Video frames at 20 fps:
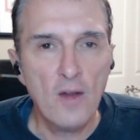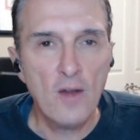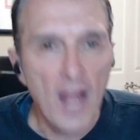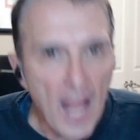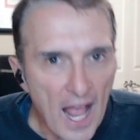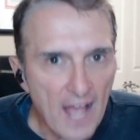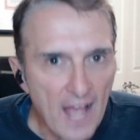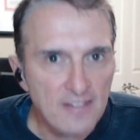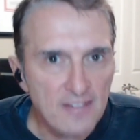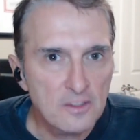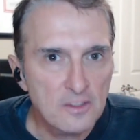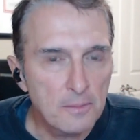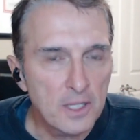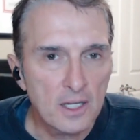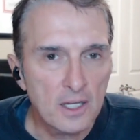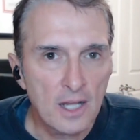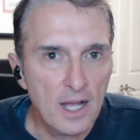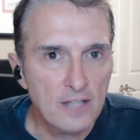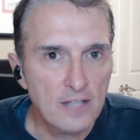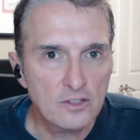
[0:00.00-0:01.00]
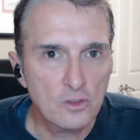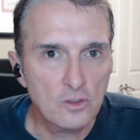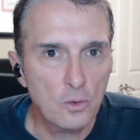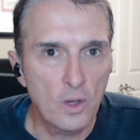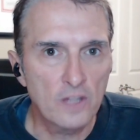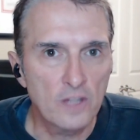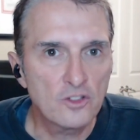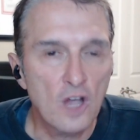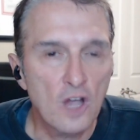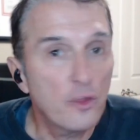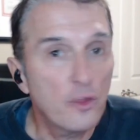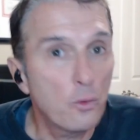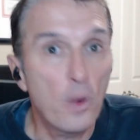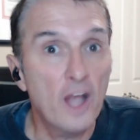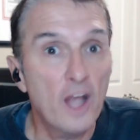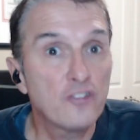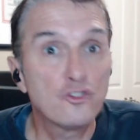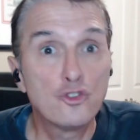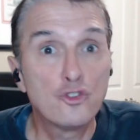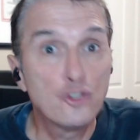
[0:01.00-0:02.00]
there has to be a consequence.
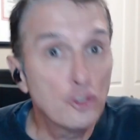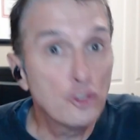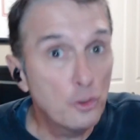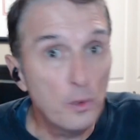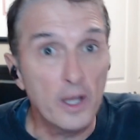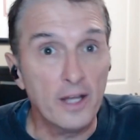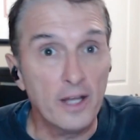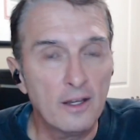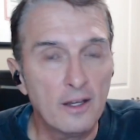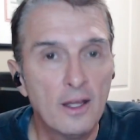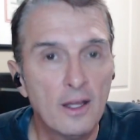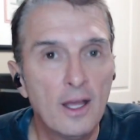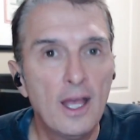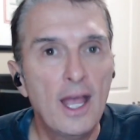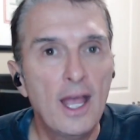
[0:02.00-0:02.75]
Otherwise, do it.